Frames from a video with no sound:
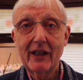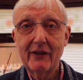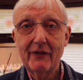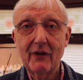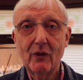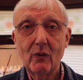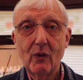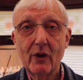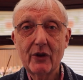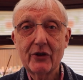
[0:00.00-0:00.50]
you for
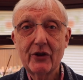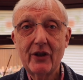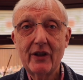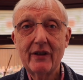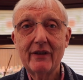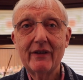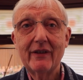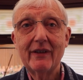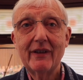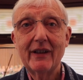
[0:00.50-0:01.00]
watching,
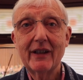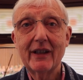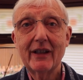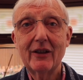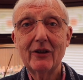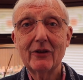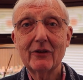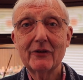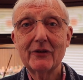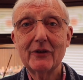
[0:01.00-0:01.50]
and I'll
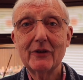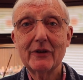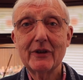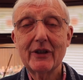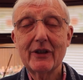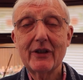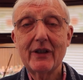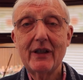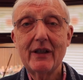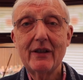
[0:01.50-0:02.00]
look forward to
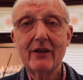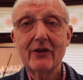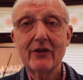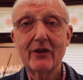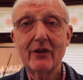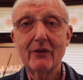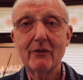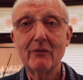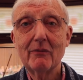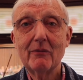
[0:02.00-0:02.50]
seeing you
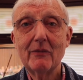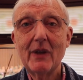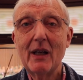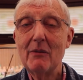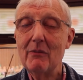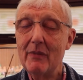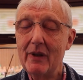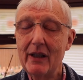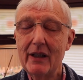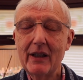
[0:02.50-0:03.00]
soon.
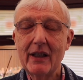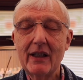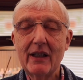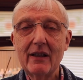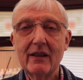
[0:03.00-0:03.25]
Bye.